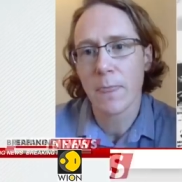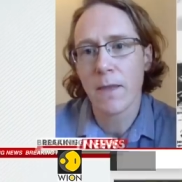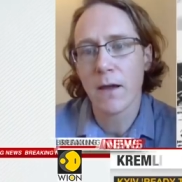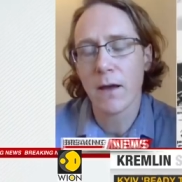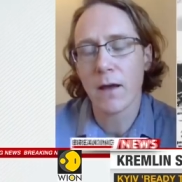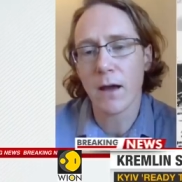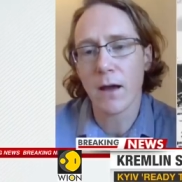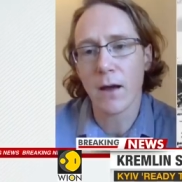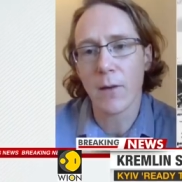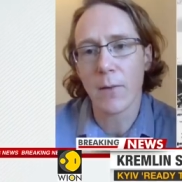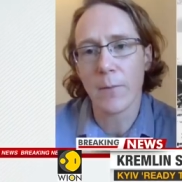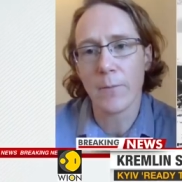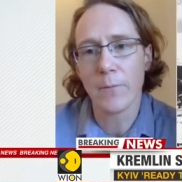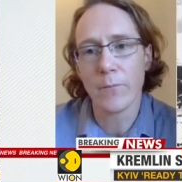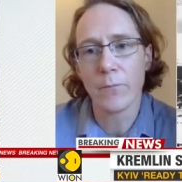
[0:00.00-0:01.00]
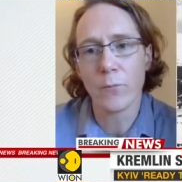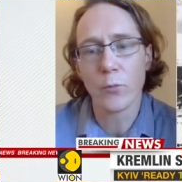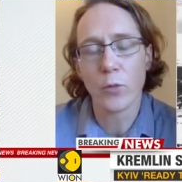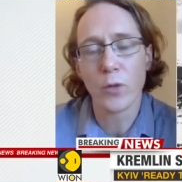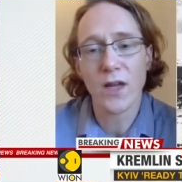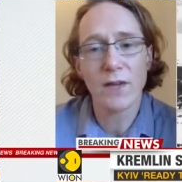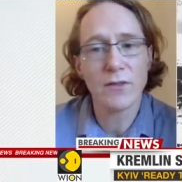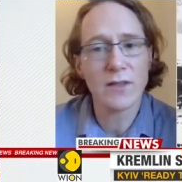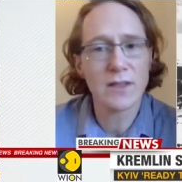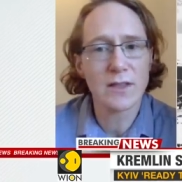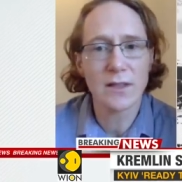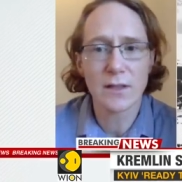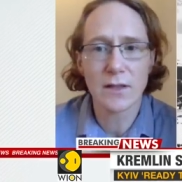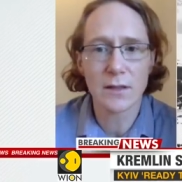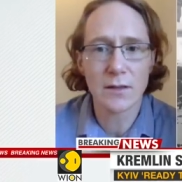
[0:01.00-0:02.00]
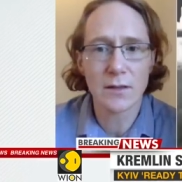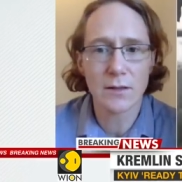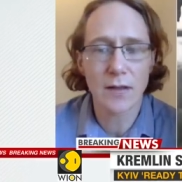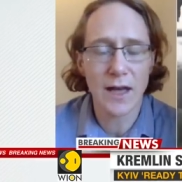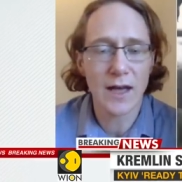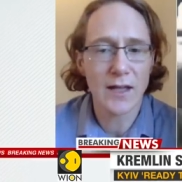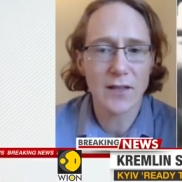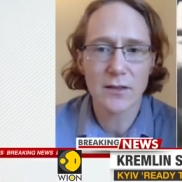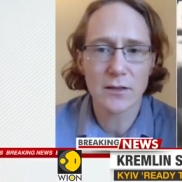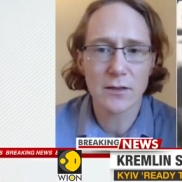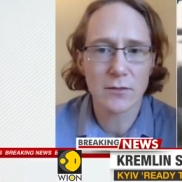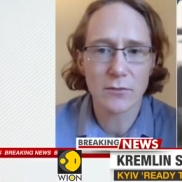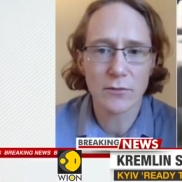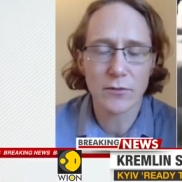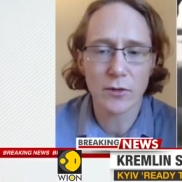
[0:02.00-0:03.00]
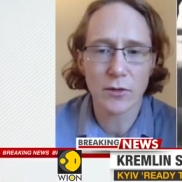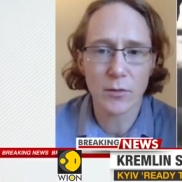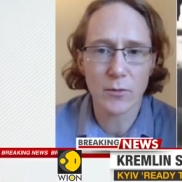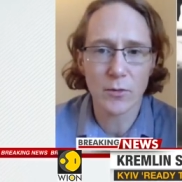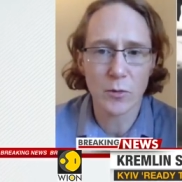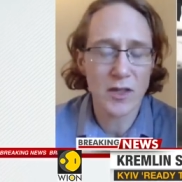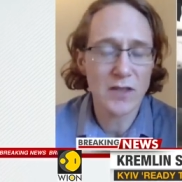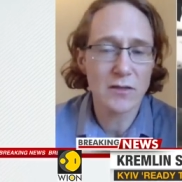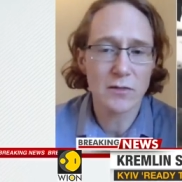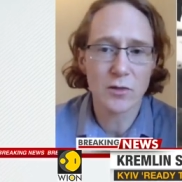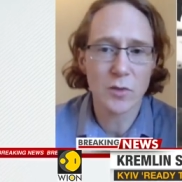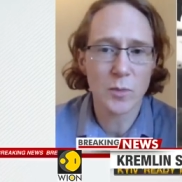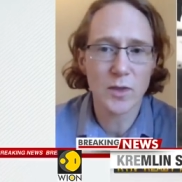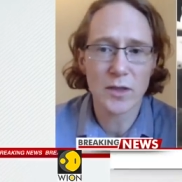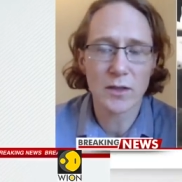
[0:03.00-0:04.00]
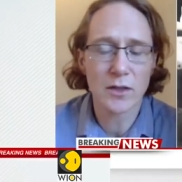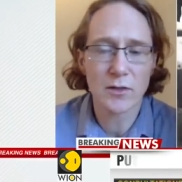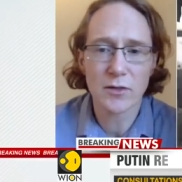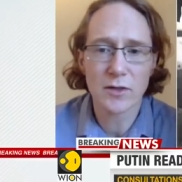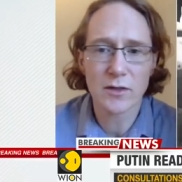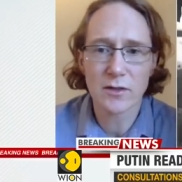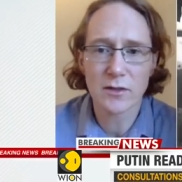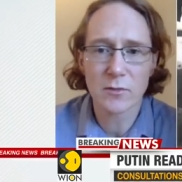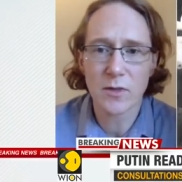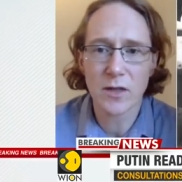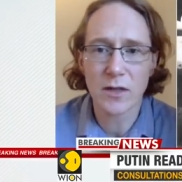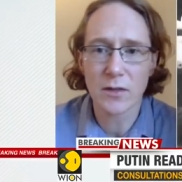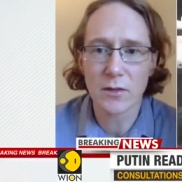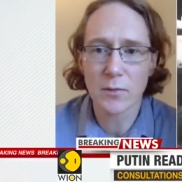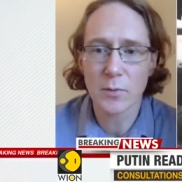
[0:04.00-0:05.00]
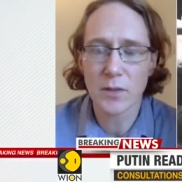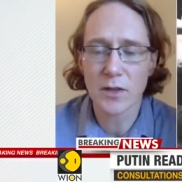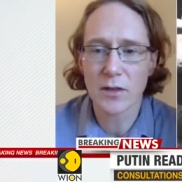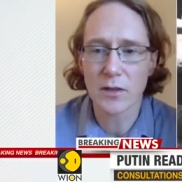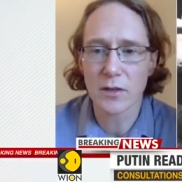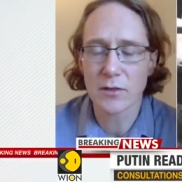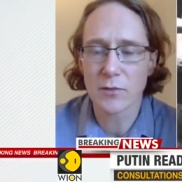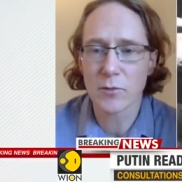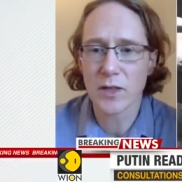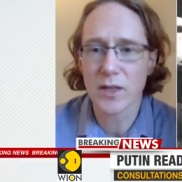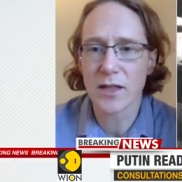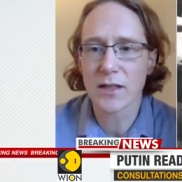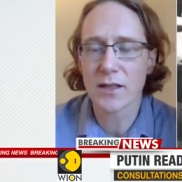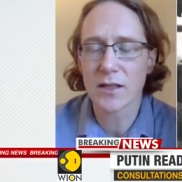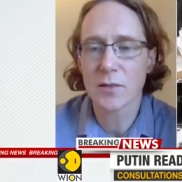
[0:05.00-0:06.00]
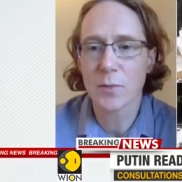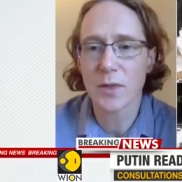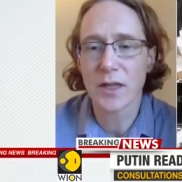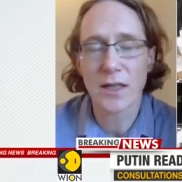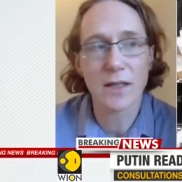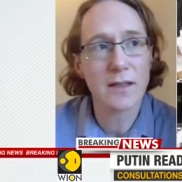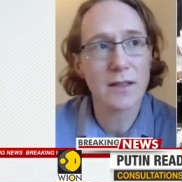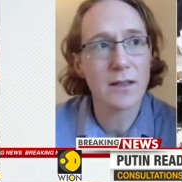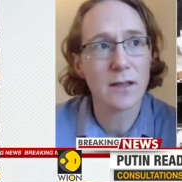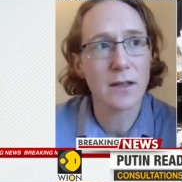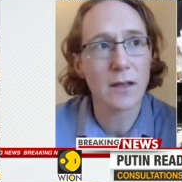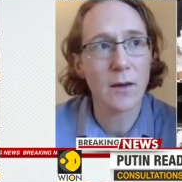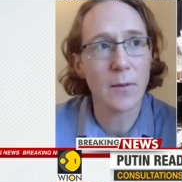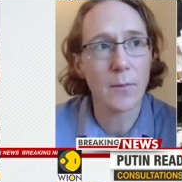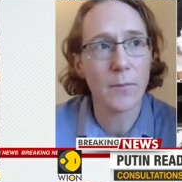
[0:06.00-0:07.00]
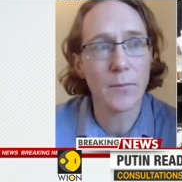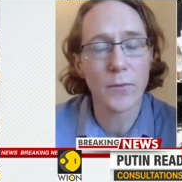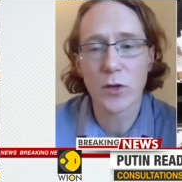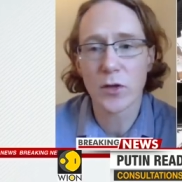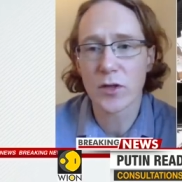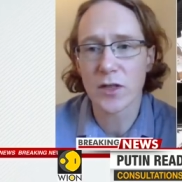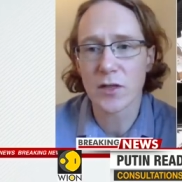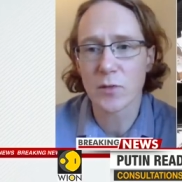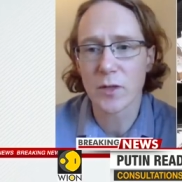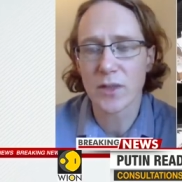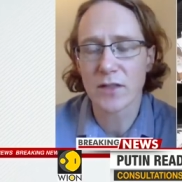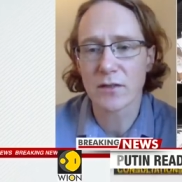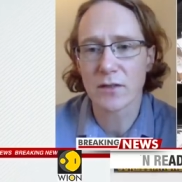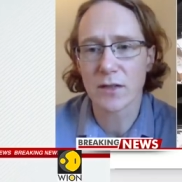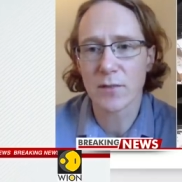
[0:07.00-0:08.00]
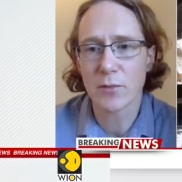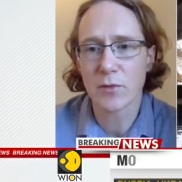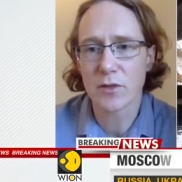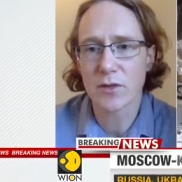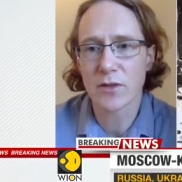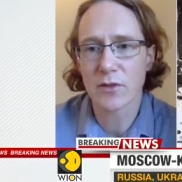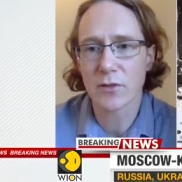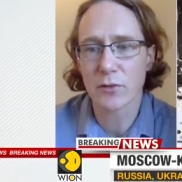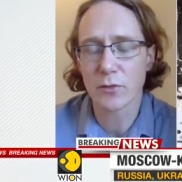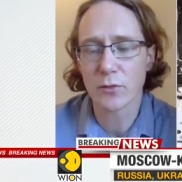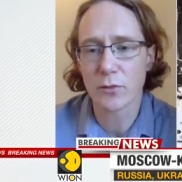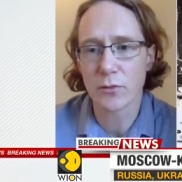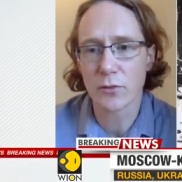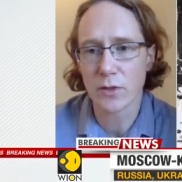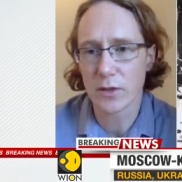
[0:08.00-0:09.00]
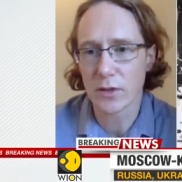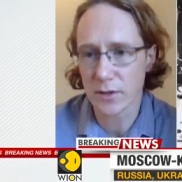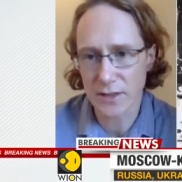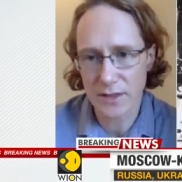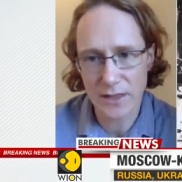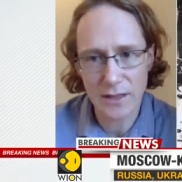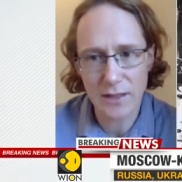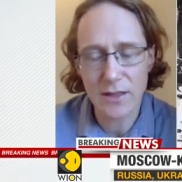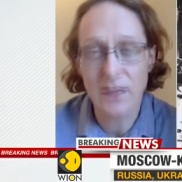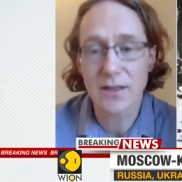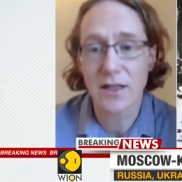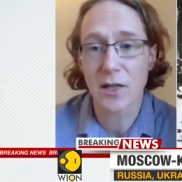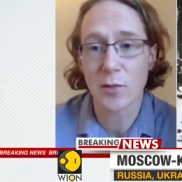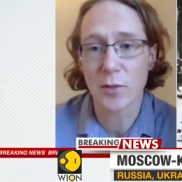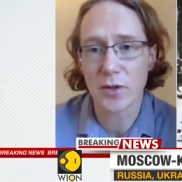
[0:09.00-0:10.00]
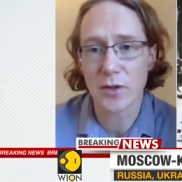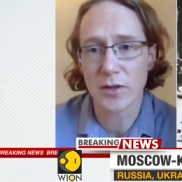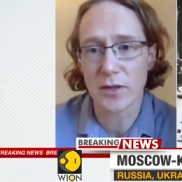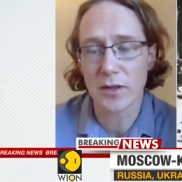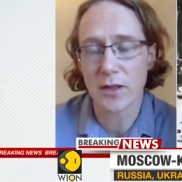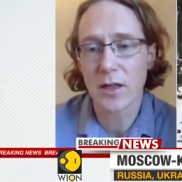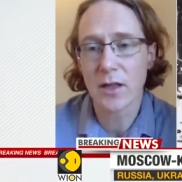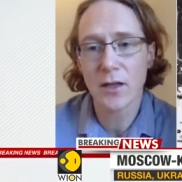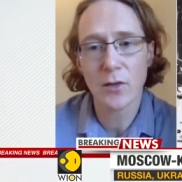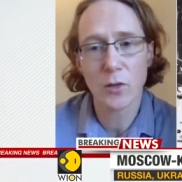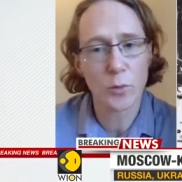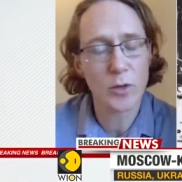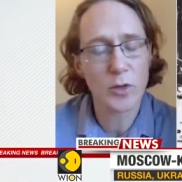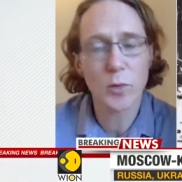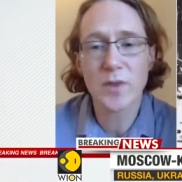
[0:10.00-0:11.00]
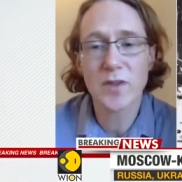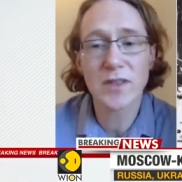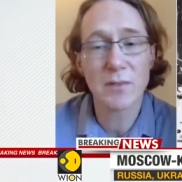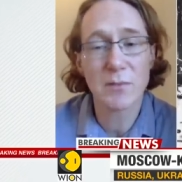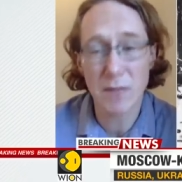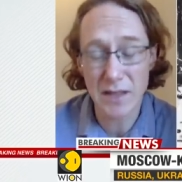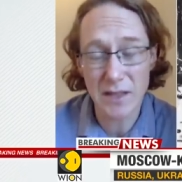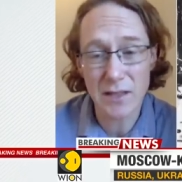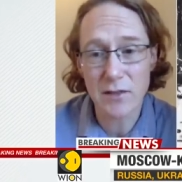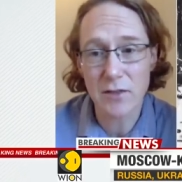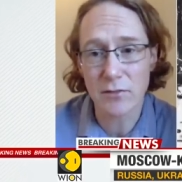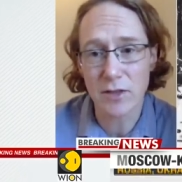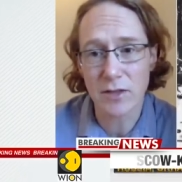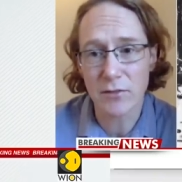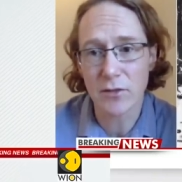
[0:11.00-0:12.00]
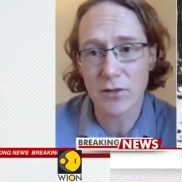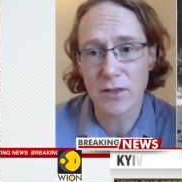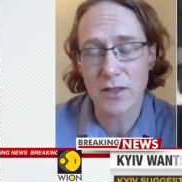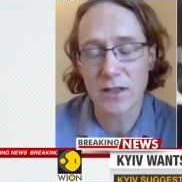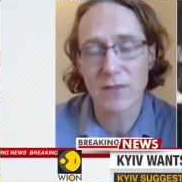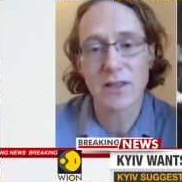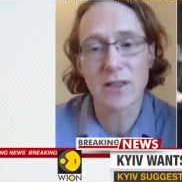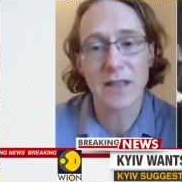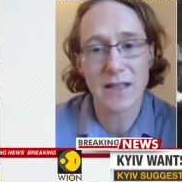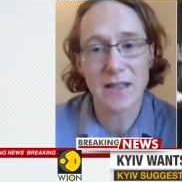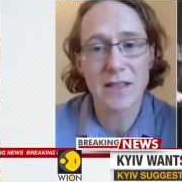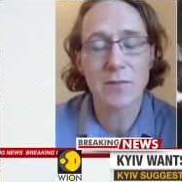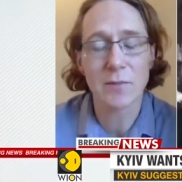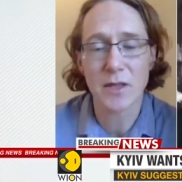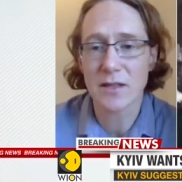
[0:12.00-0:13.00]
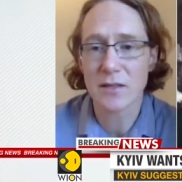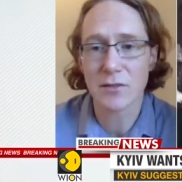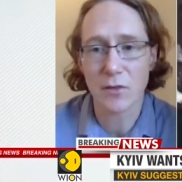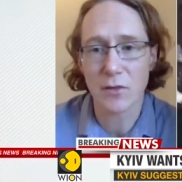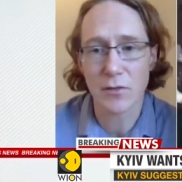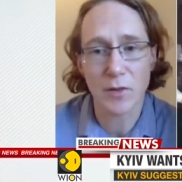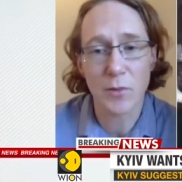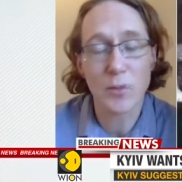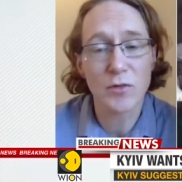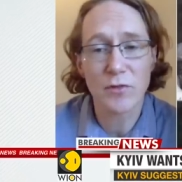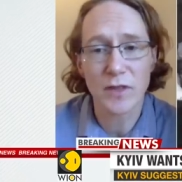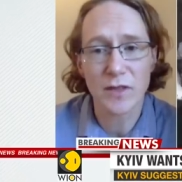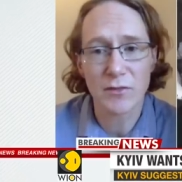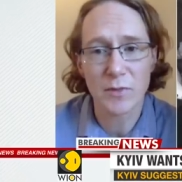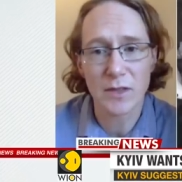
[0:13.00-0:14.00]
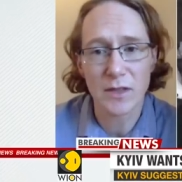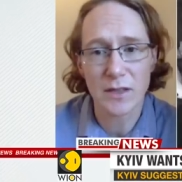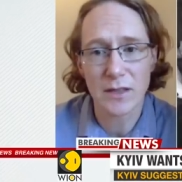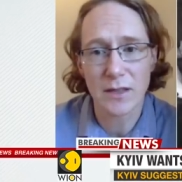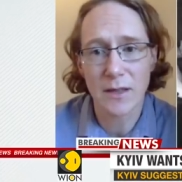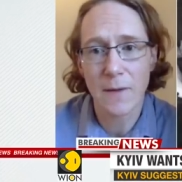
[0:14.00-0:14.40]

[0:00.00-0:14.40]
Um, we have to see action from the Western European countries as well, because we can't expect um, Ukraine's Western neighbours to uh, take the entire Jordan. You know, we could be seeing millions of refugees. I've seen estimates of, of up to 5 million.